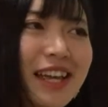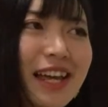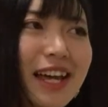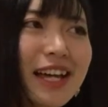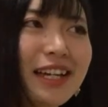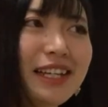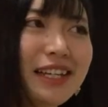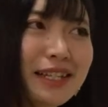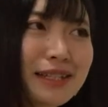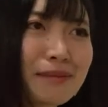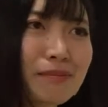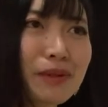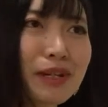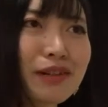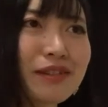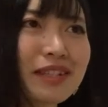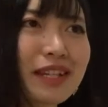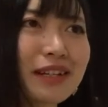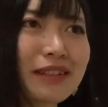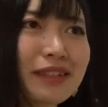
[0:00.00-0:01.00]
any
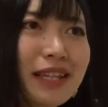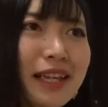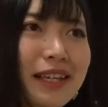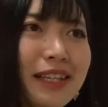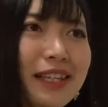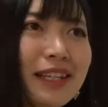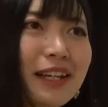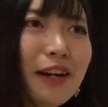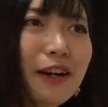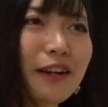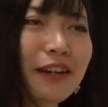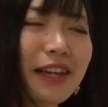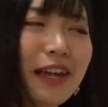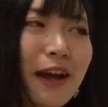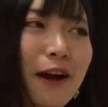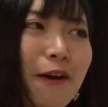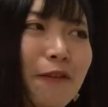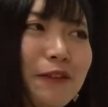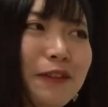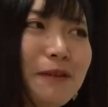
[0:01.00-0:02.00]
experience like taking
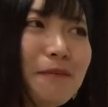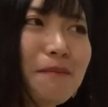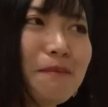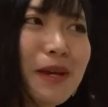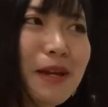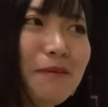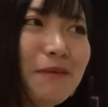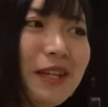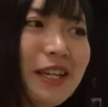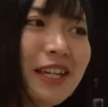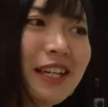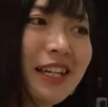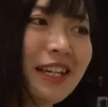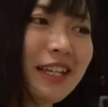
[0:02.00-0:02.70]
care of the baby.